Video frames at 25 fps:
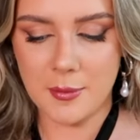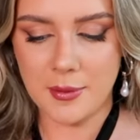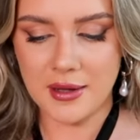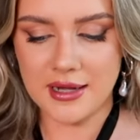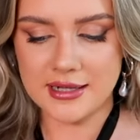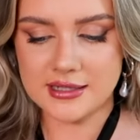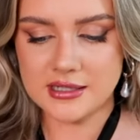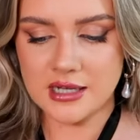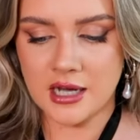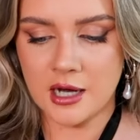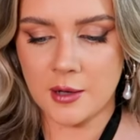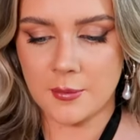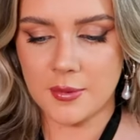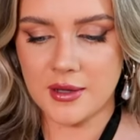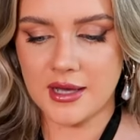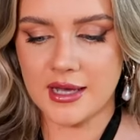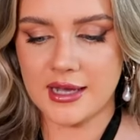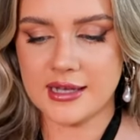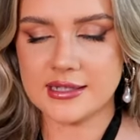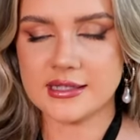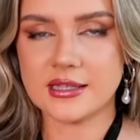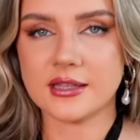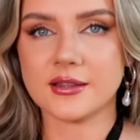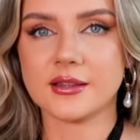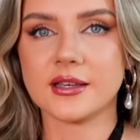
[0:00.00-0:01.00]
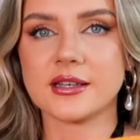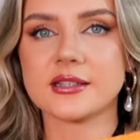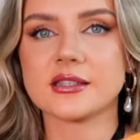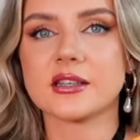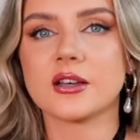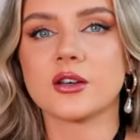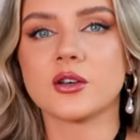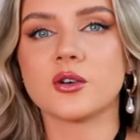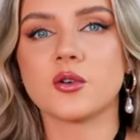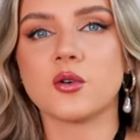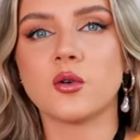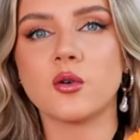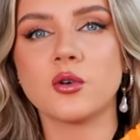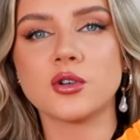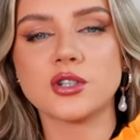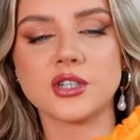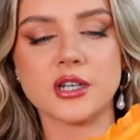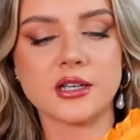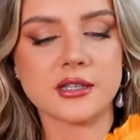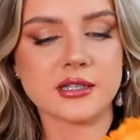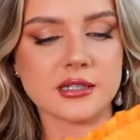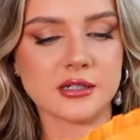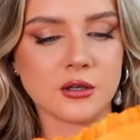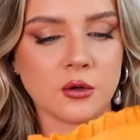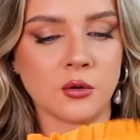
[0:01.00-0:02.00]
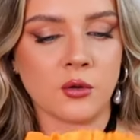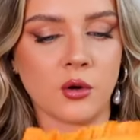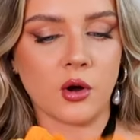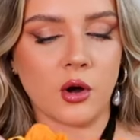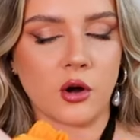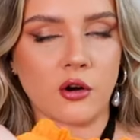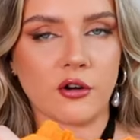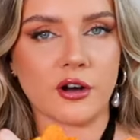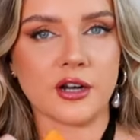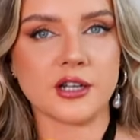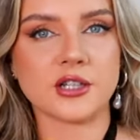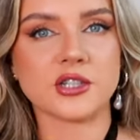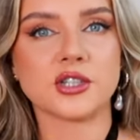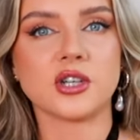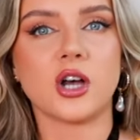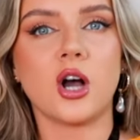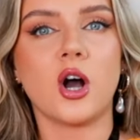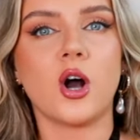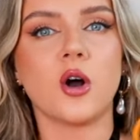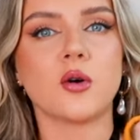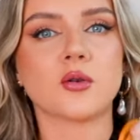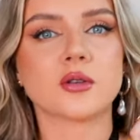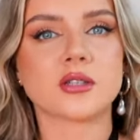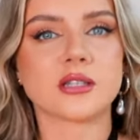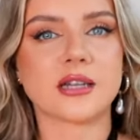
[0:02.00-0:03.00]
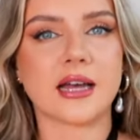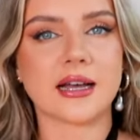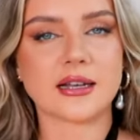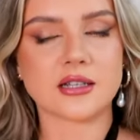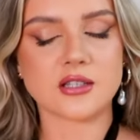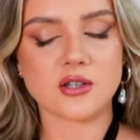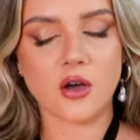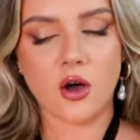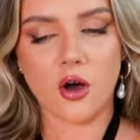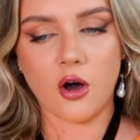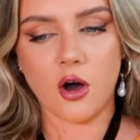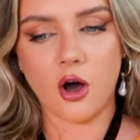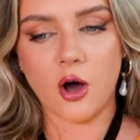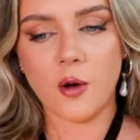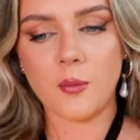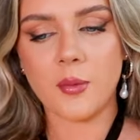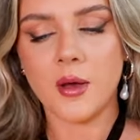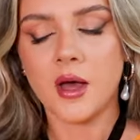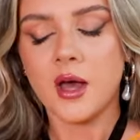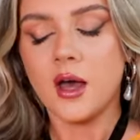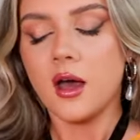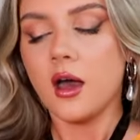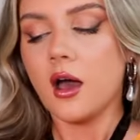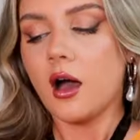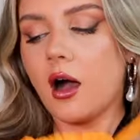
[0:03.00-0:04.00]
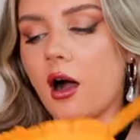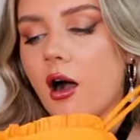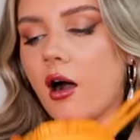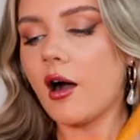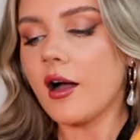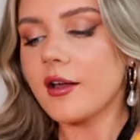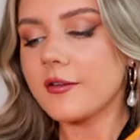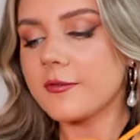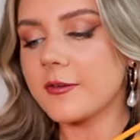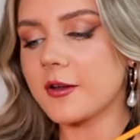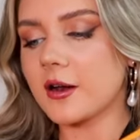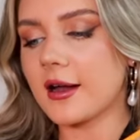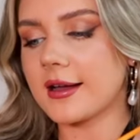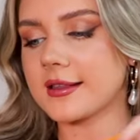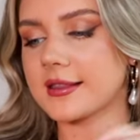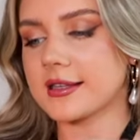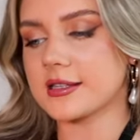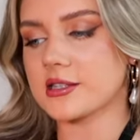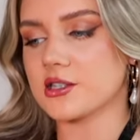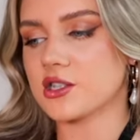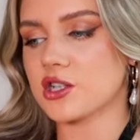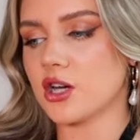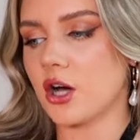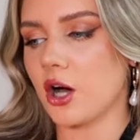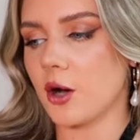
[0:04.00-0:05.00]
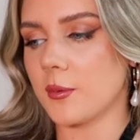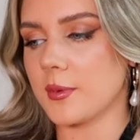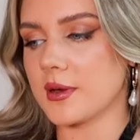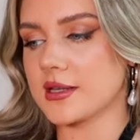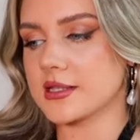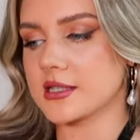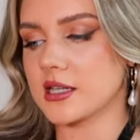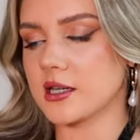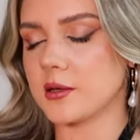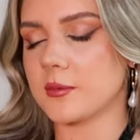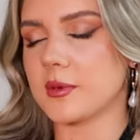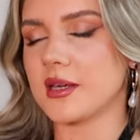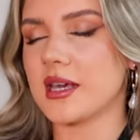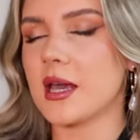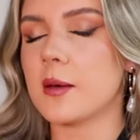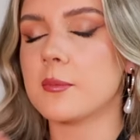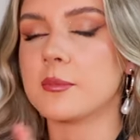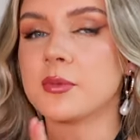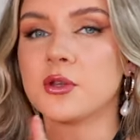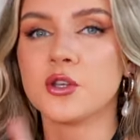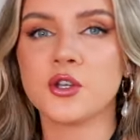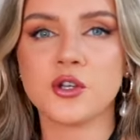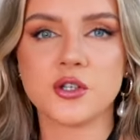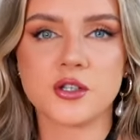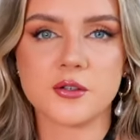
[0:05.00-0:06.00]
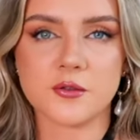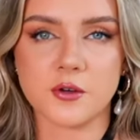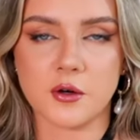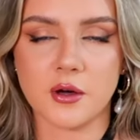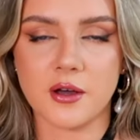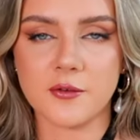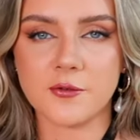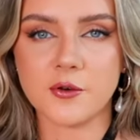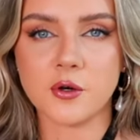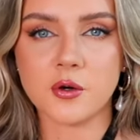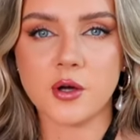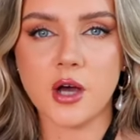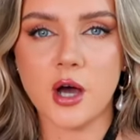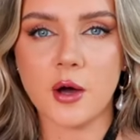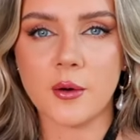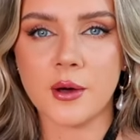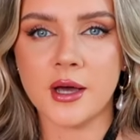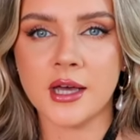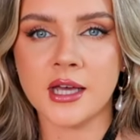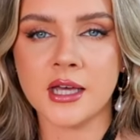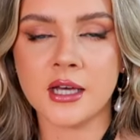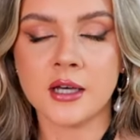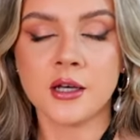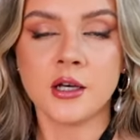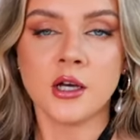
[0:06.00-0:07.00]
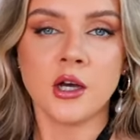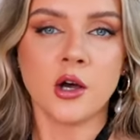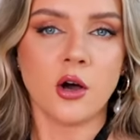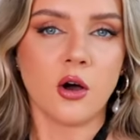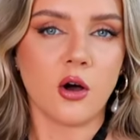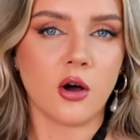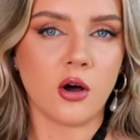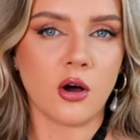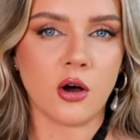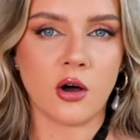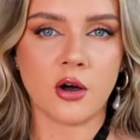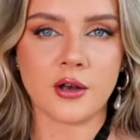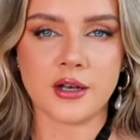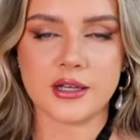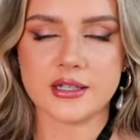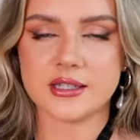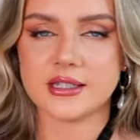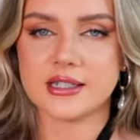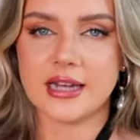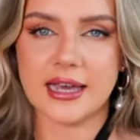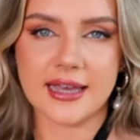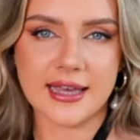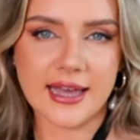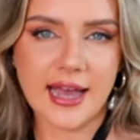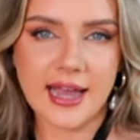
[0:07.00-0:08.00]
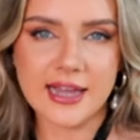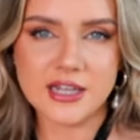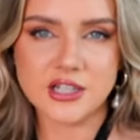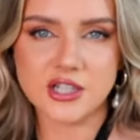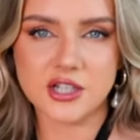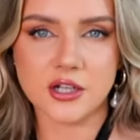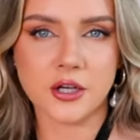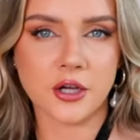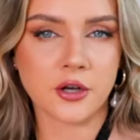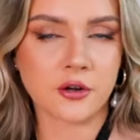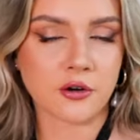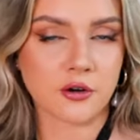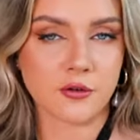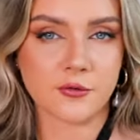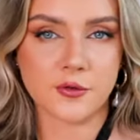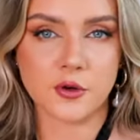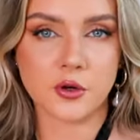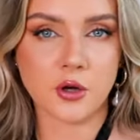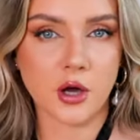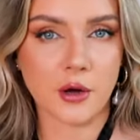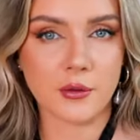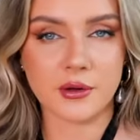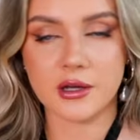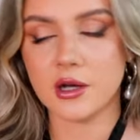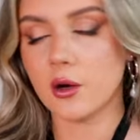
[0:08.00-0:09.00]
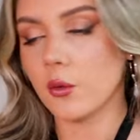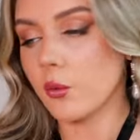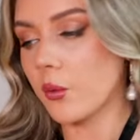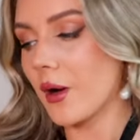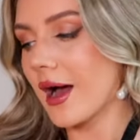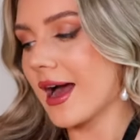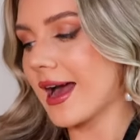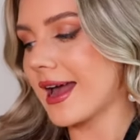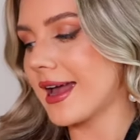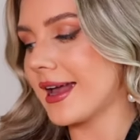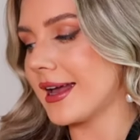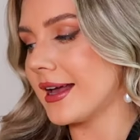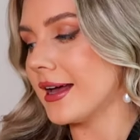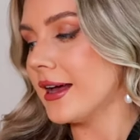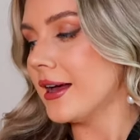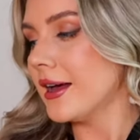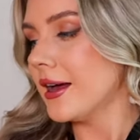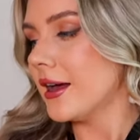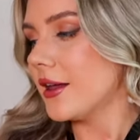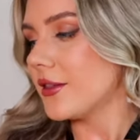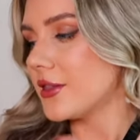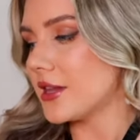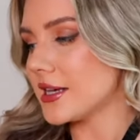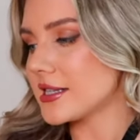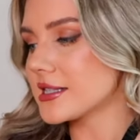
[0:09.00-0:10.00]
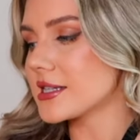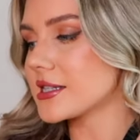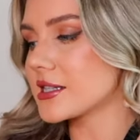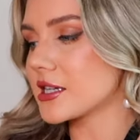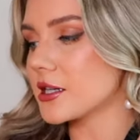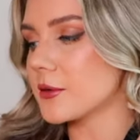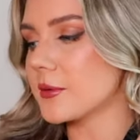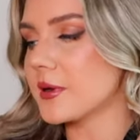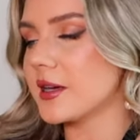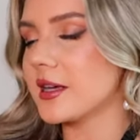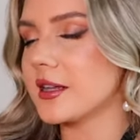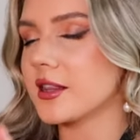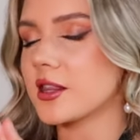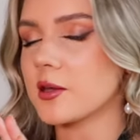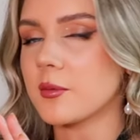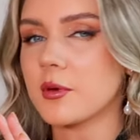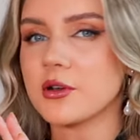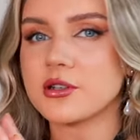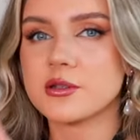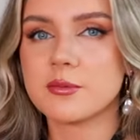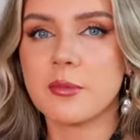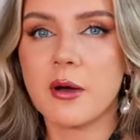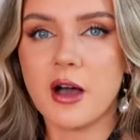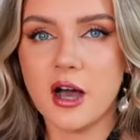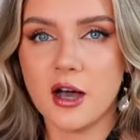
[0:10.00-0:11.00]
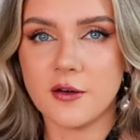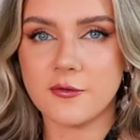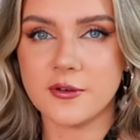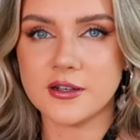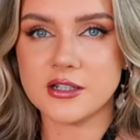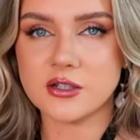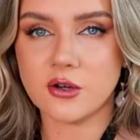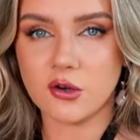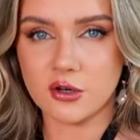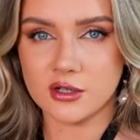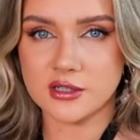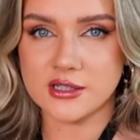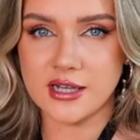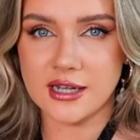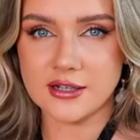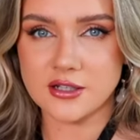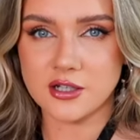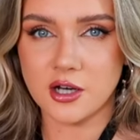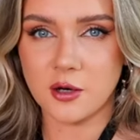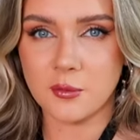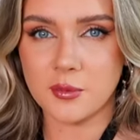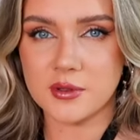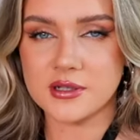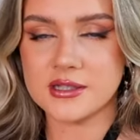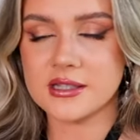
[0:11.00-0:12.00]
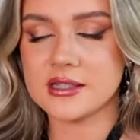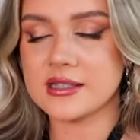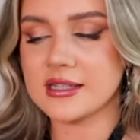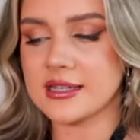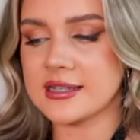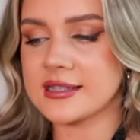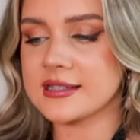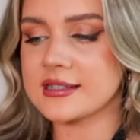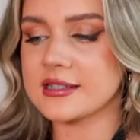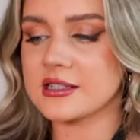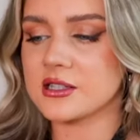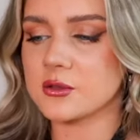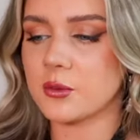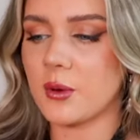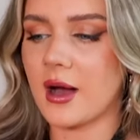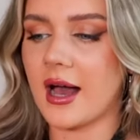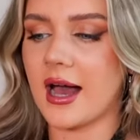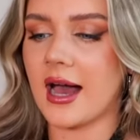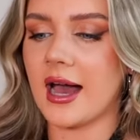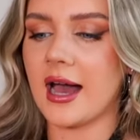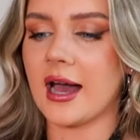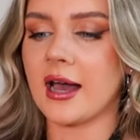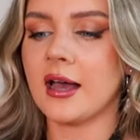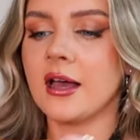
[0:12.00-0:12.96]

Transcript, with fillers: I picked up is this gorgeous little orange halter neck top. I feel like this top is gonna be beautiful. If you're going on a staycation or if you're going away, this is gonna be the most perfect holiday top because it's easy to wear